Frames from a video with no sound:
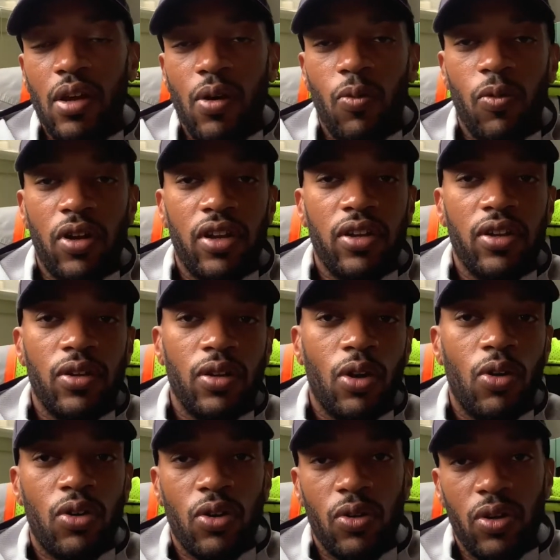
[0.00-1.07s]
one of the
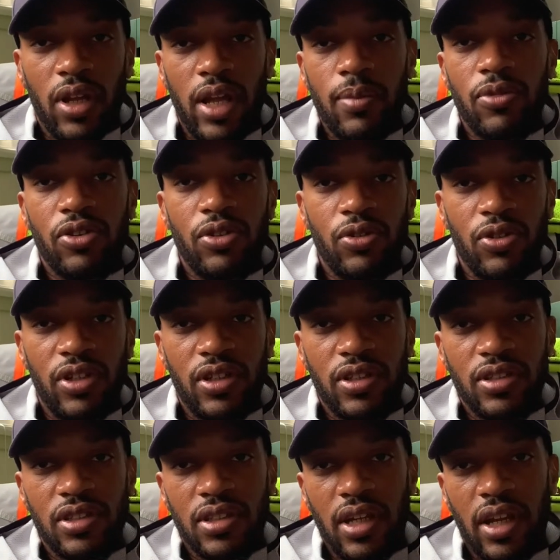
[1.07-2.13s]
local labor
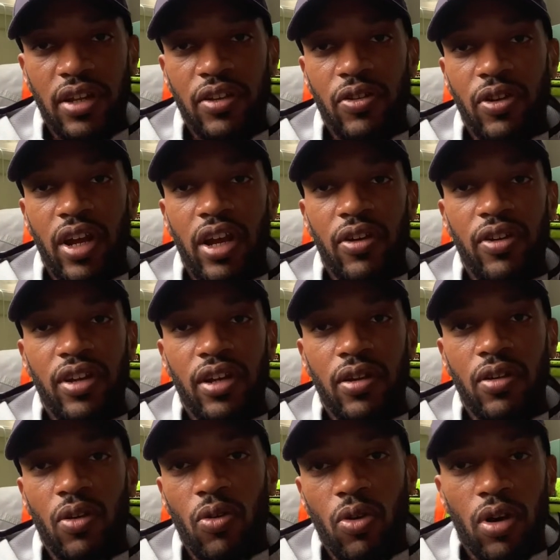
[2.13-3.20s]
unions in your area
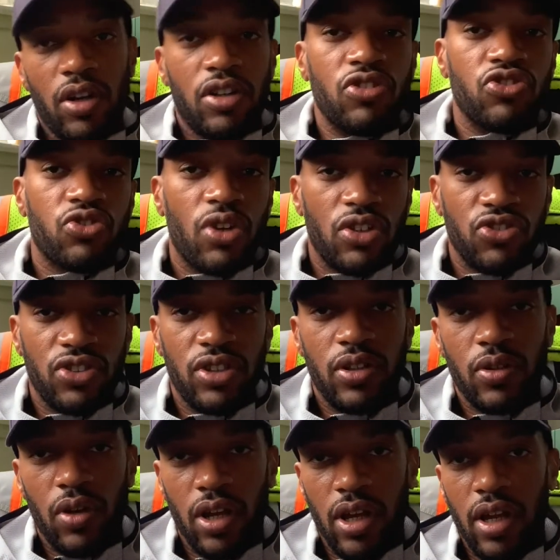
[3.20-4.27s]
or construction
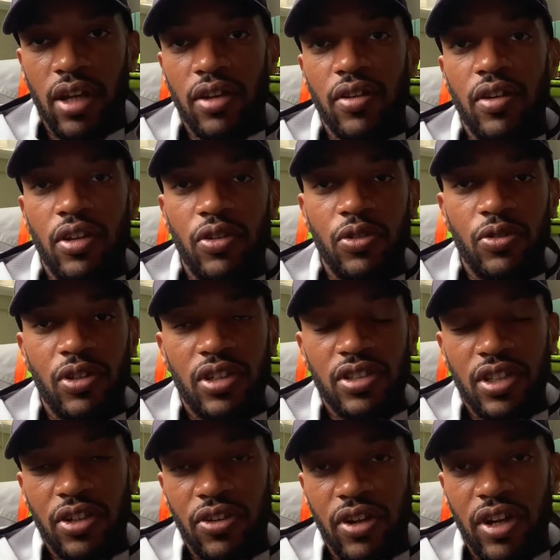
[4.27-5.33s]
unions
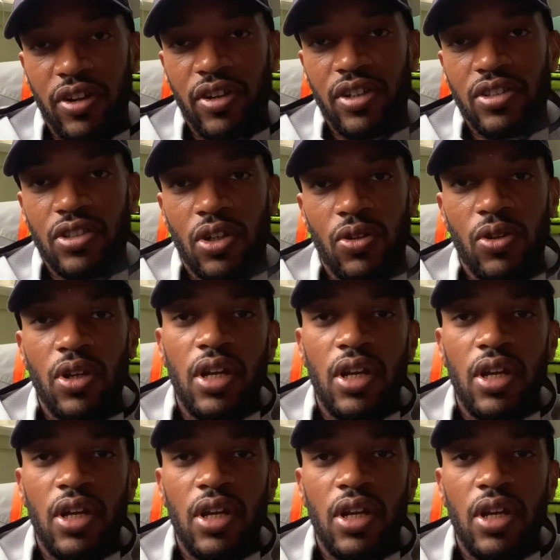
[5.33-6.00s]
in your area. So